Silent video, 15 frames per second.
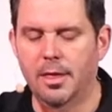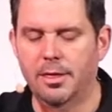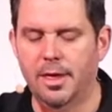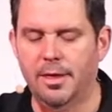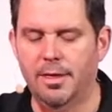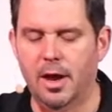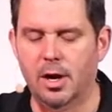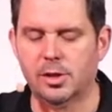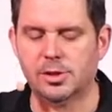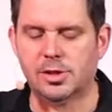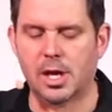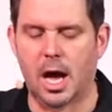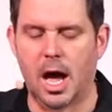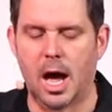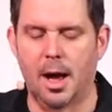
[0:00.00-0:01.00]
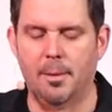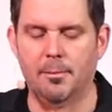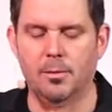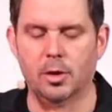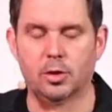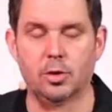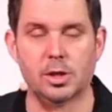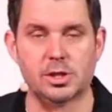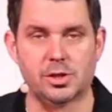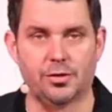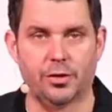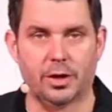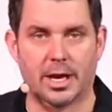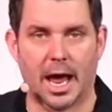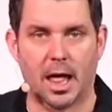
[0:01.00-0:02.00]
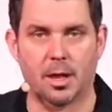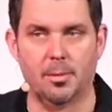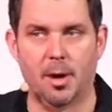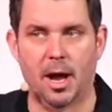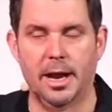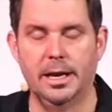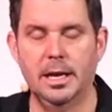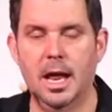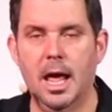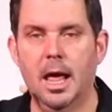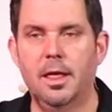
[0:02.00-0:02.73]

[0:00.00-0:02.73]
Then there's um, Christopher Calamine.